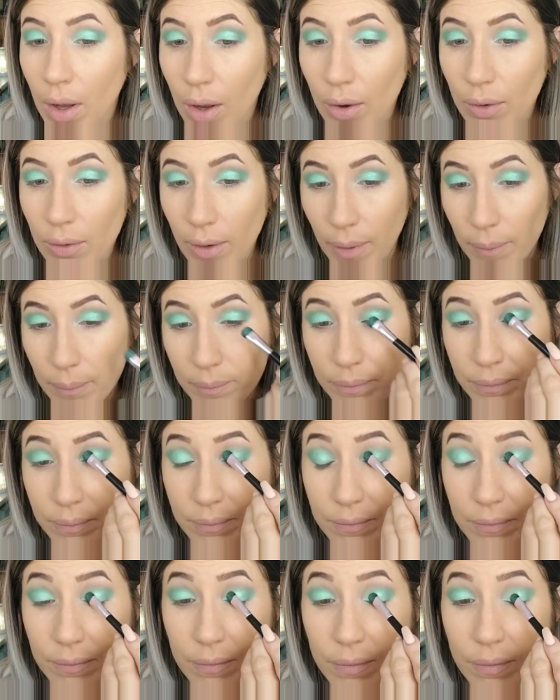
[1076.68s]
Okay.
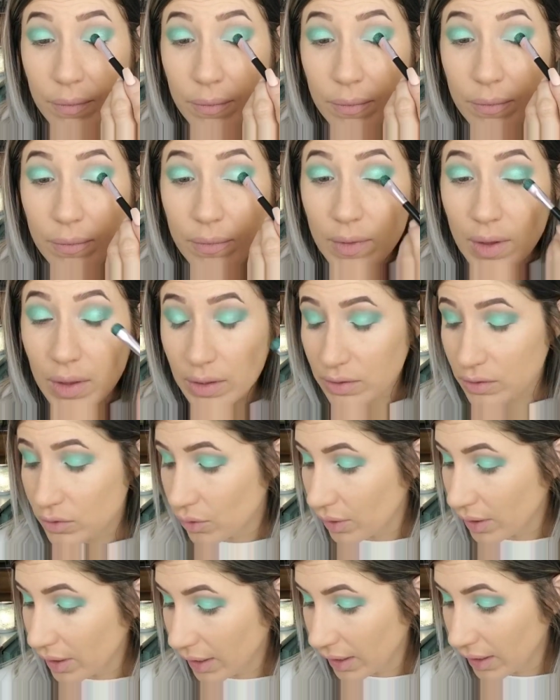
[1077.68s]
Let's go
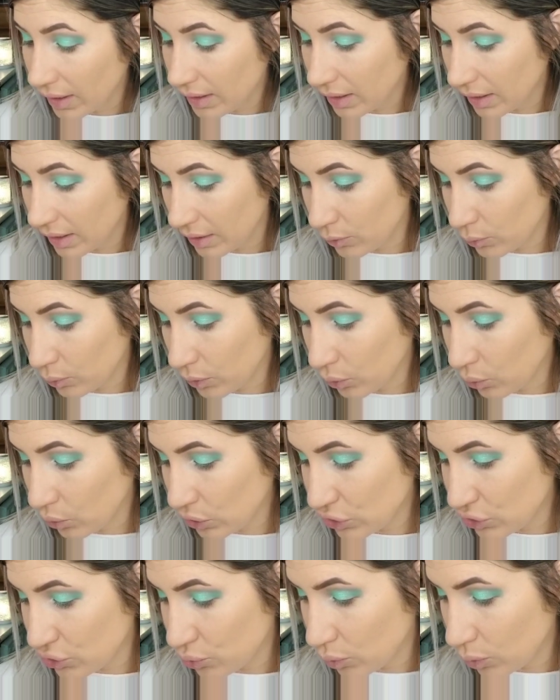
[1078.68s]
ahead and we're going
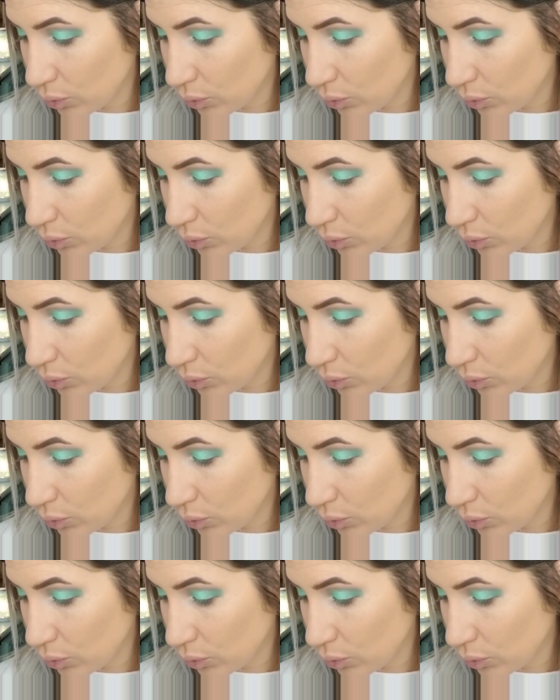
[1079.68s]
to